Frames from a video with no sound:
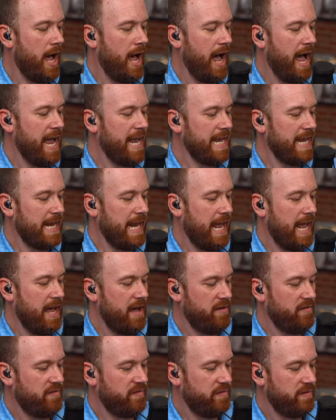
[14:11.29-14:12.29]
I can
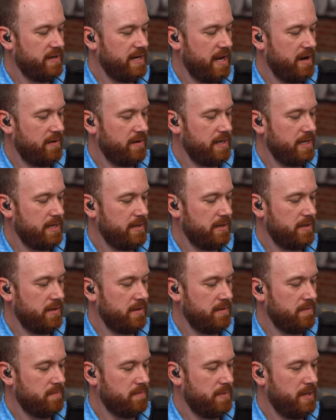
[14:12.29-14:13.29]
have down here,